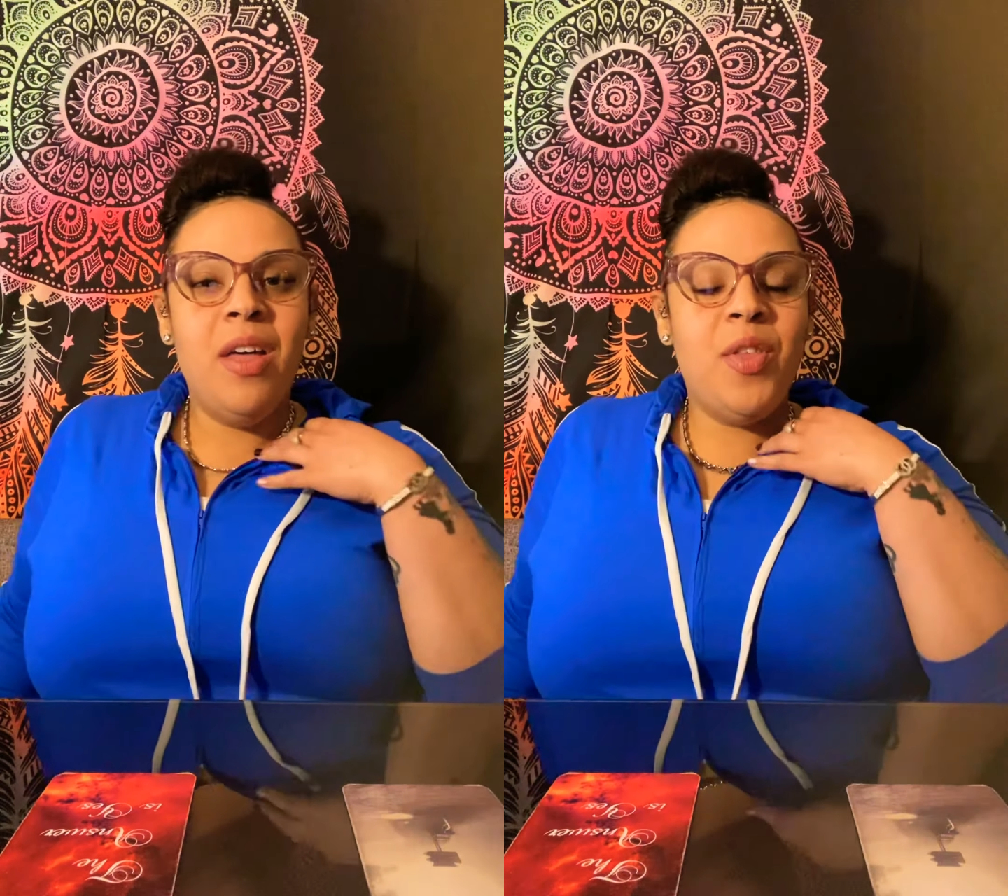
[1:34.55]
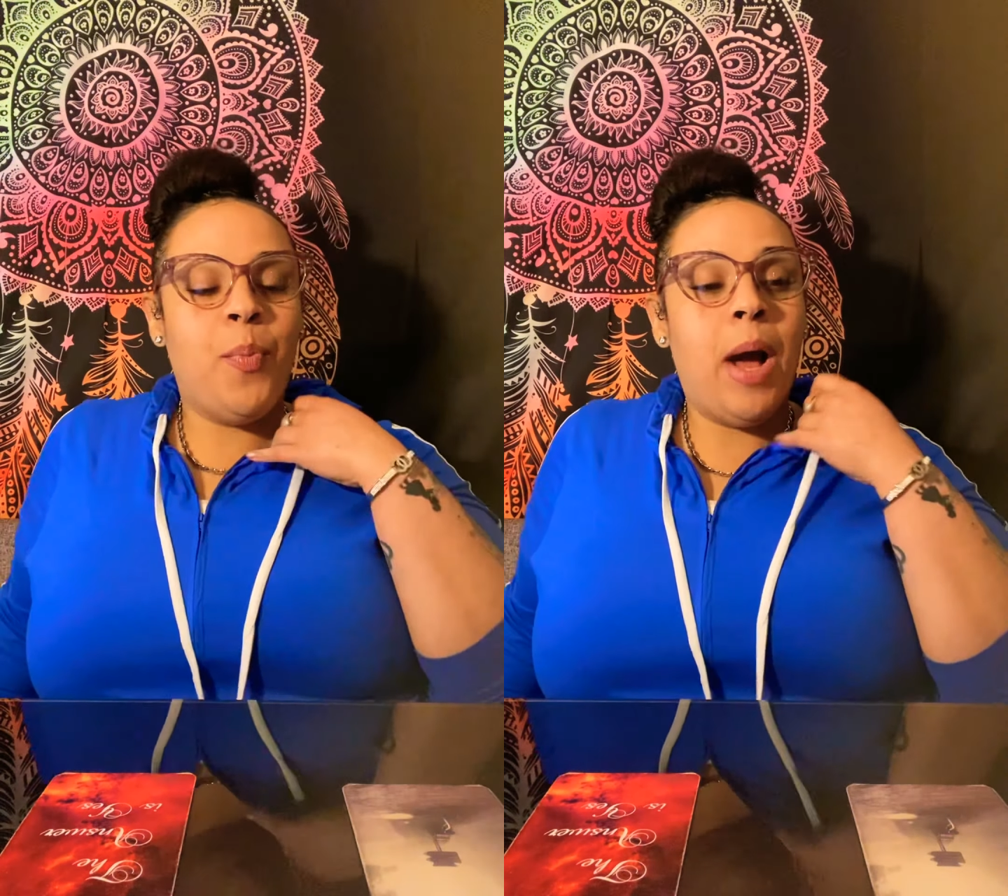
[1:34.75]

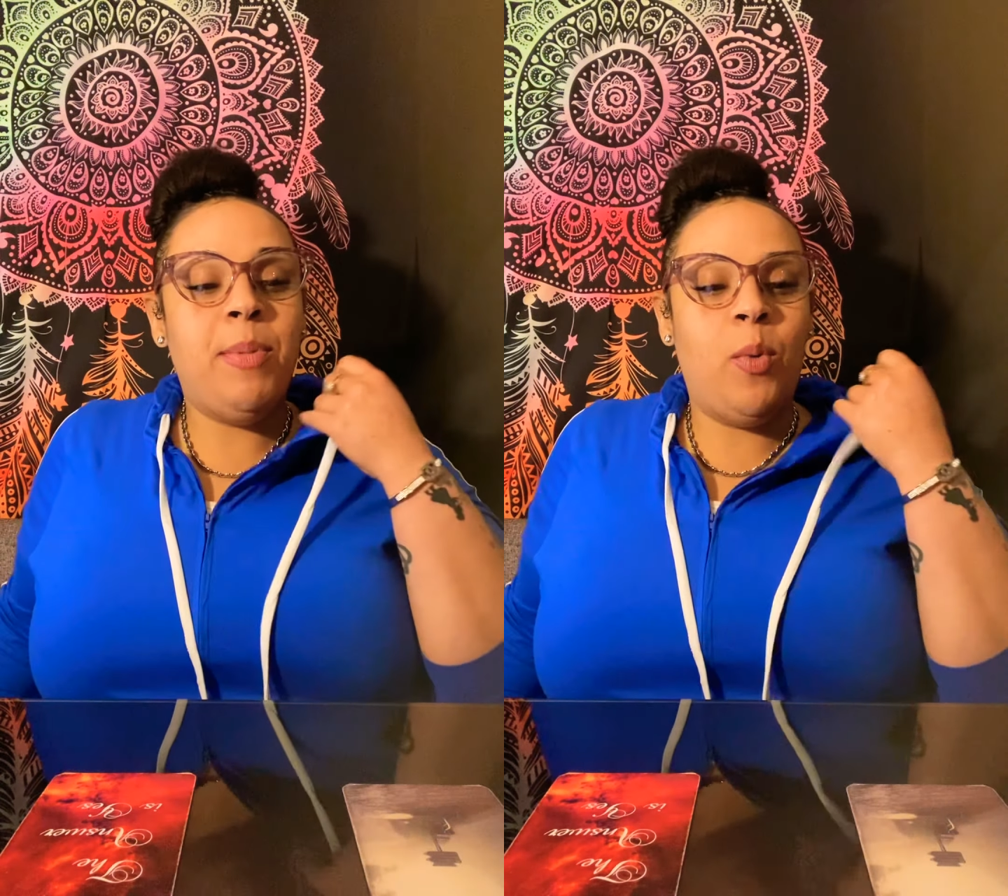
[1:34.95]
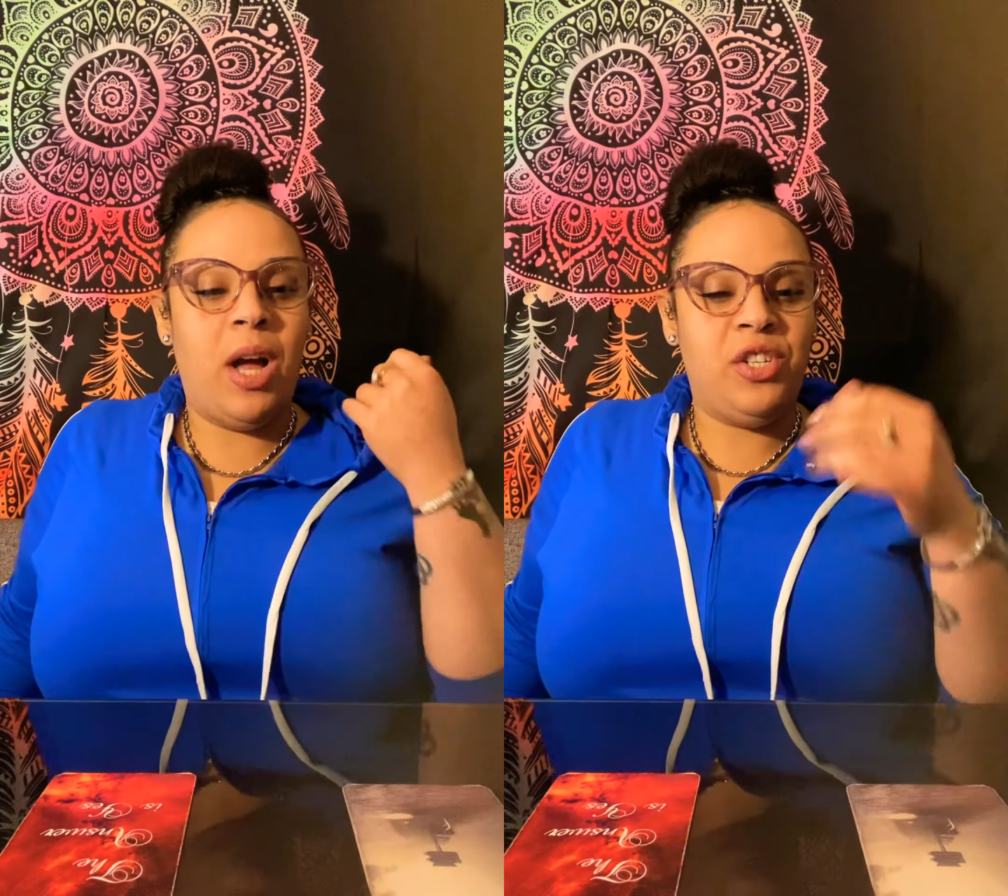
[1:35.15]
They're
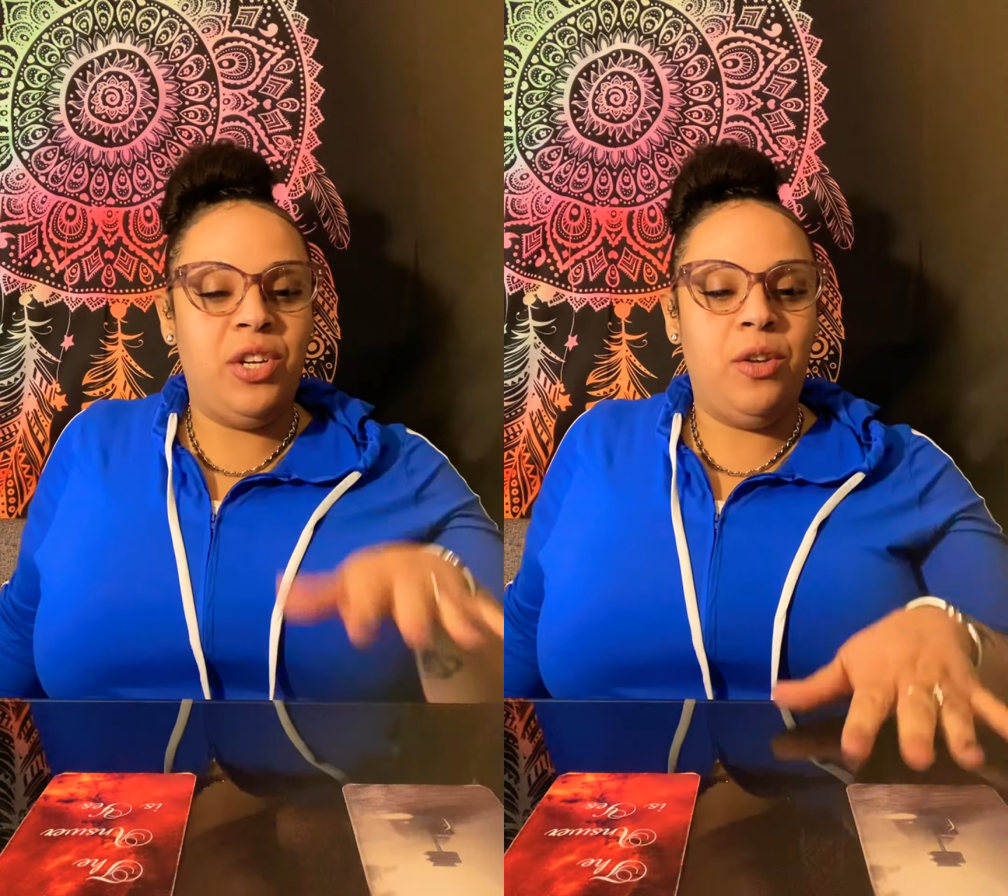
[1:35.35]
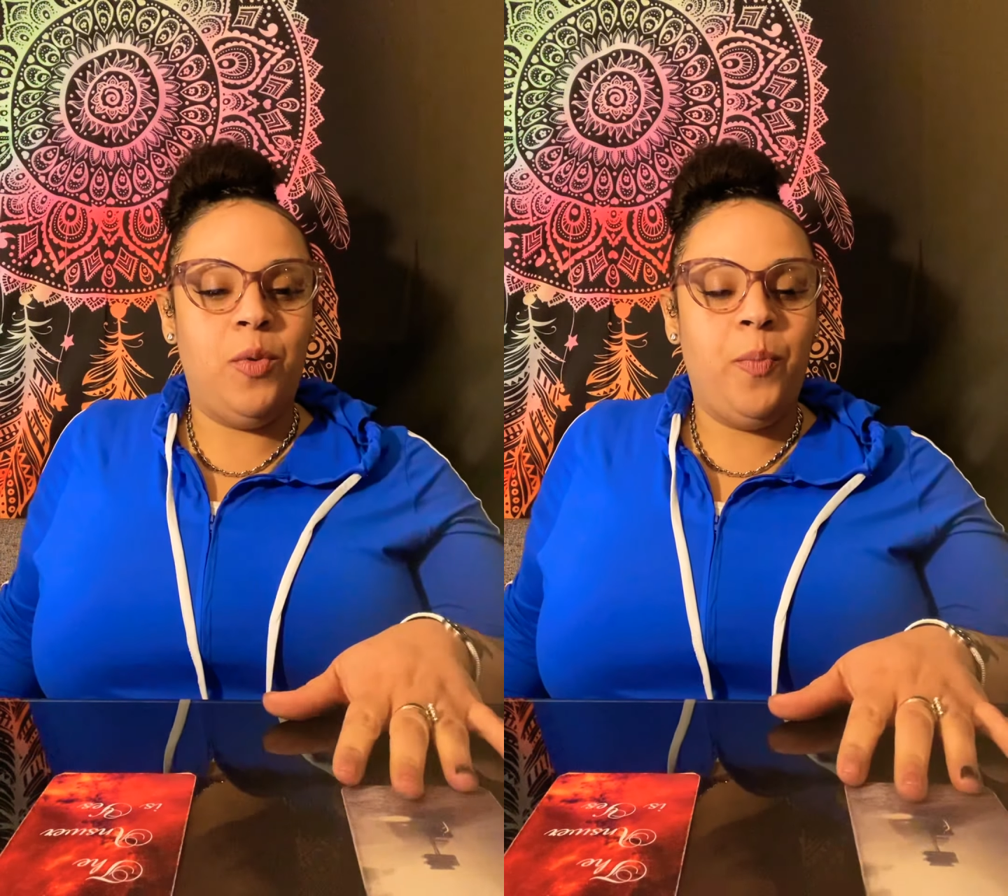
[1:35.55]
probably
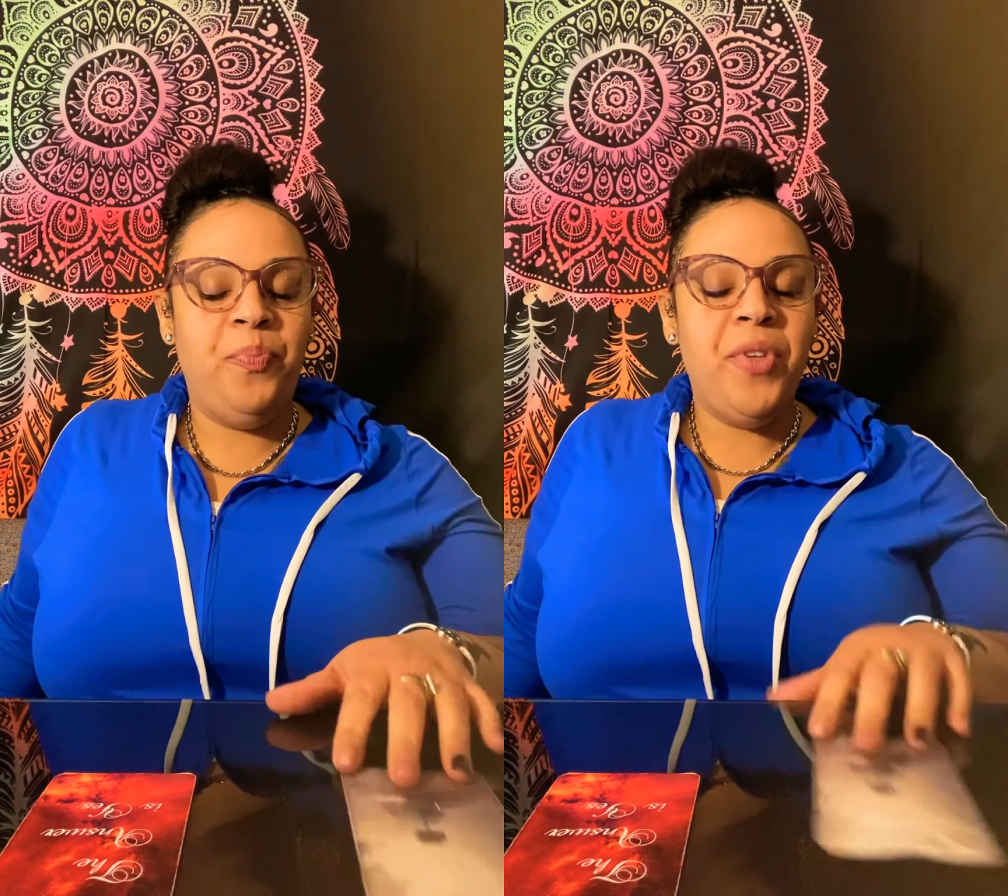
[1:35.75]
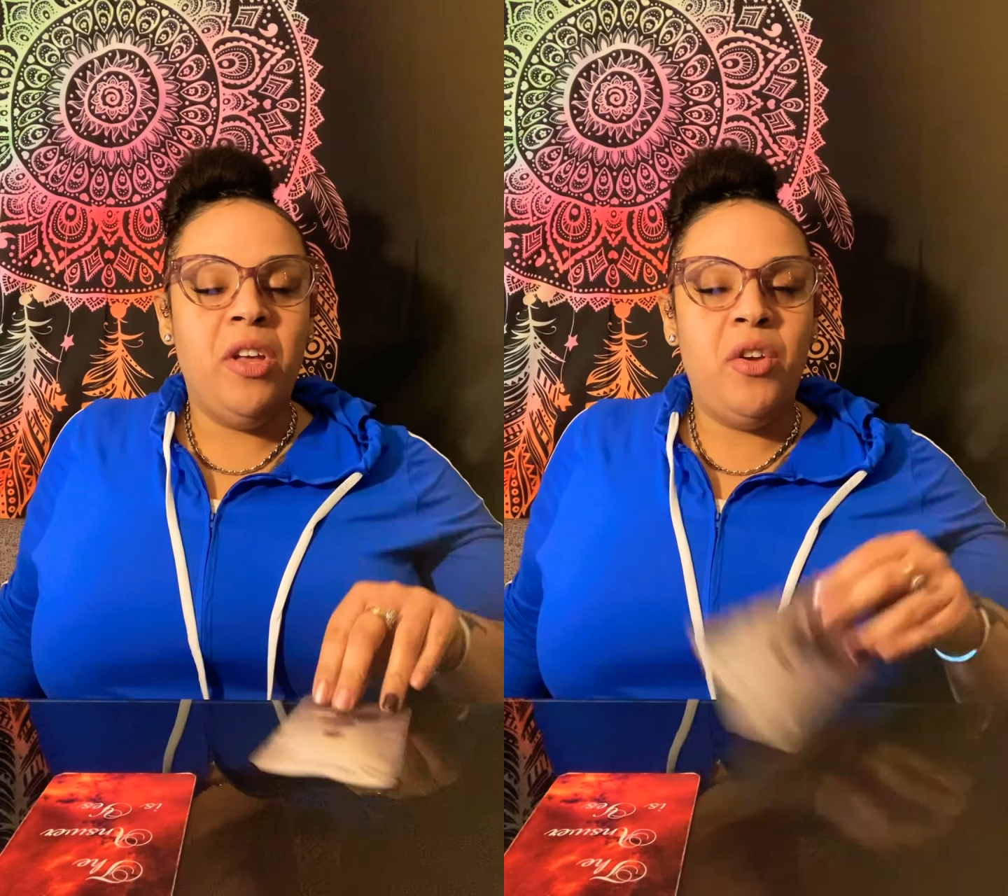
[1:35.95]
watching you.
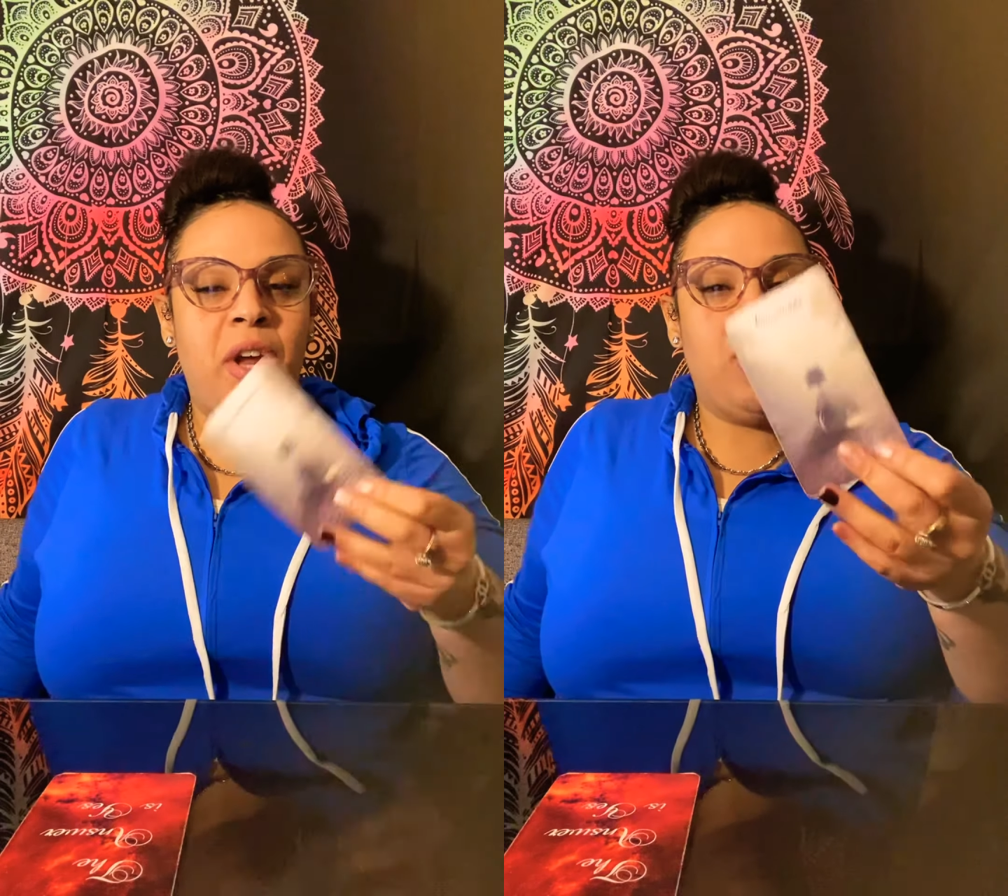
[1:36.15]
You're at